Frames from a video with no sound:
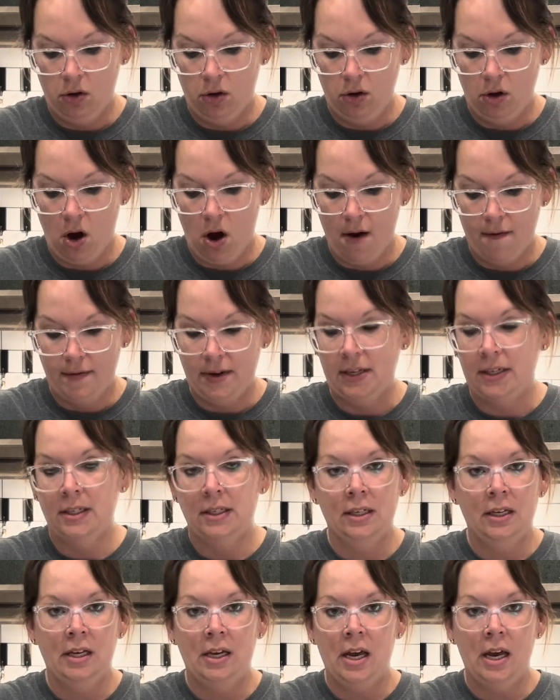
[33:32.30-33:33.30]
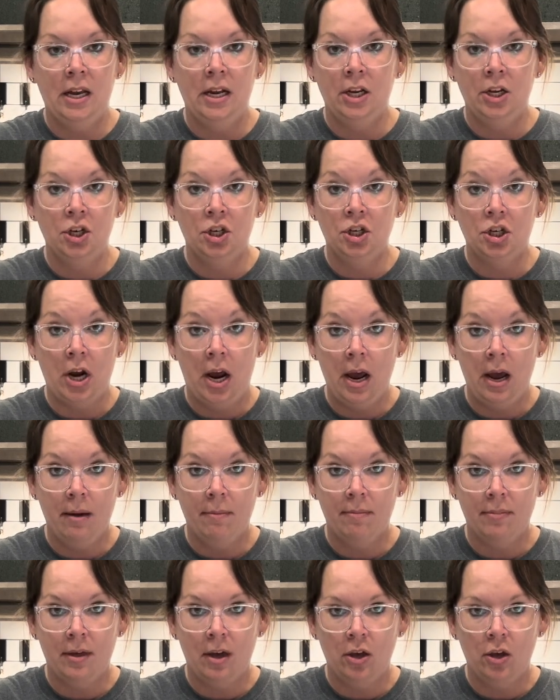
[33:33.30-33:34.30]
obviously, any
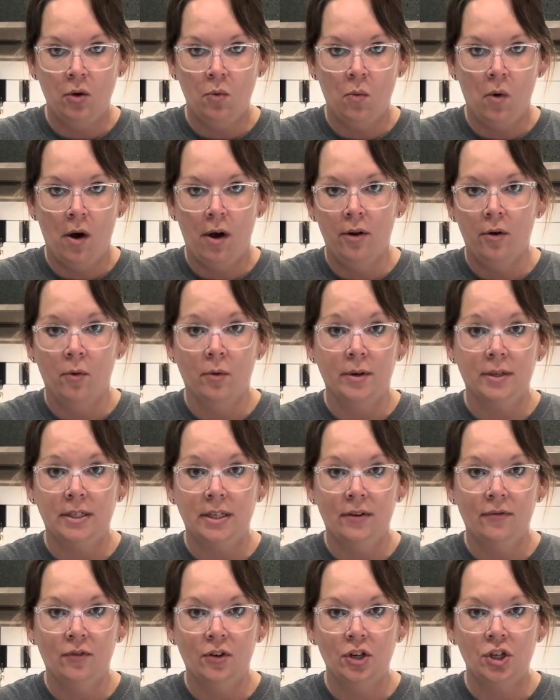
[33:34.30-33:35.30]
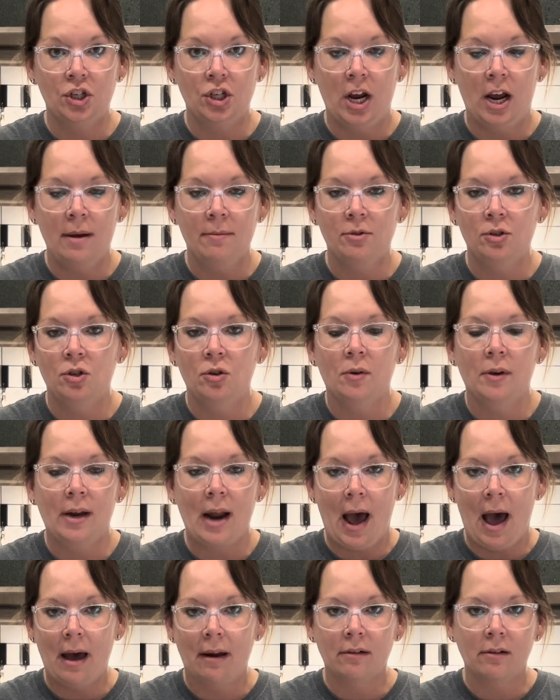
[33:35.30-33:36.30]
shape that you want, or different shapes. You could
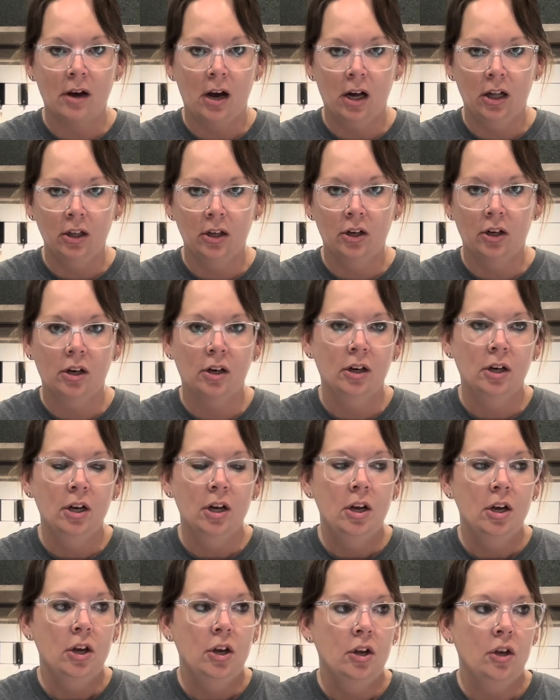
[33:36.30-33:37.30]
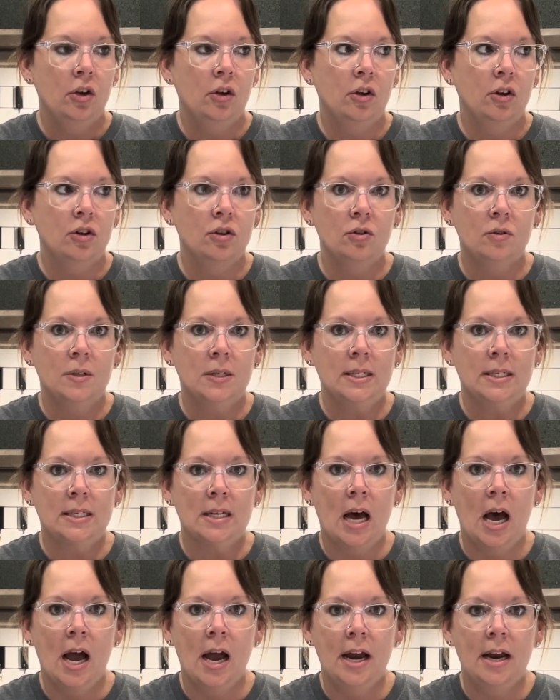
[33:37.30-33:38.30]
add color. You can do
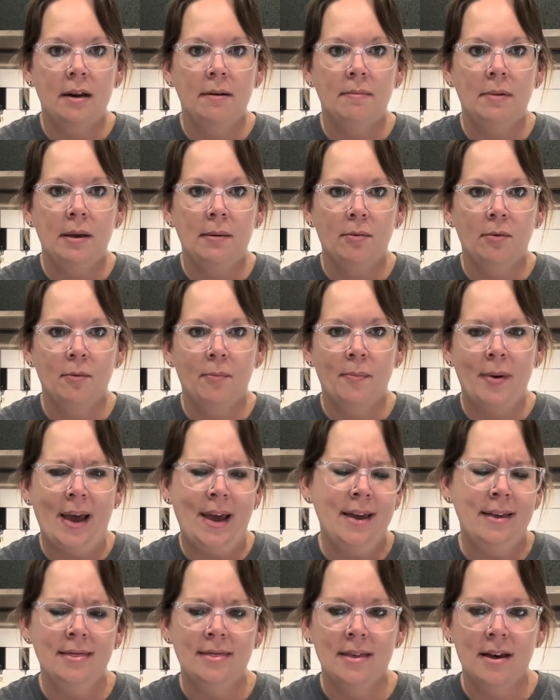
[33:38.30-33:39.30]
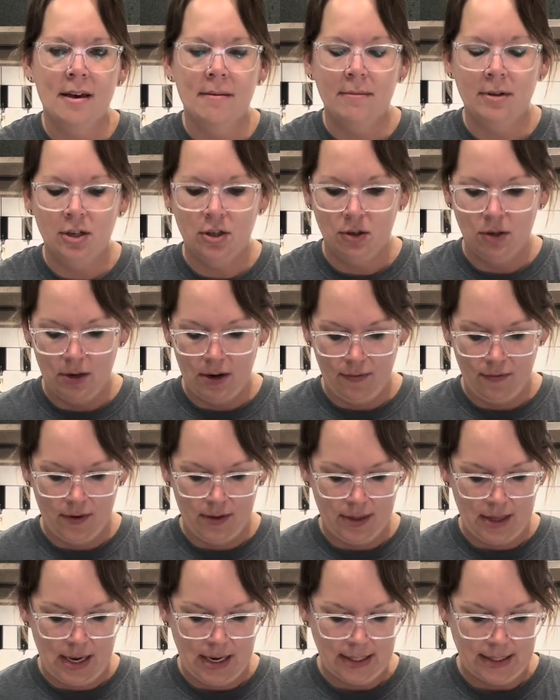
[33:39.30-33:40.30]
design. People paint them and do different
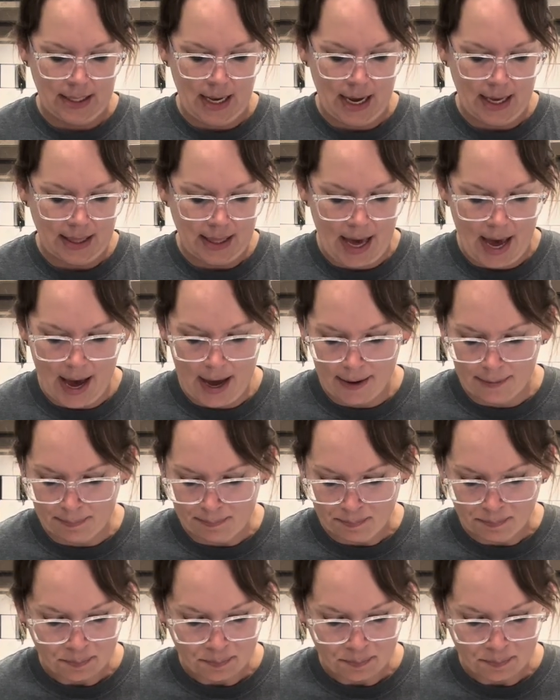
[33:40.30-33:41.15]
things like that.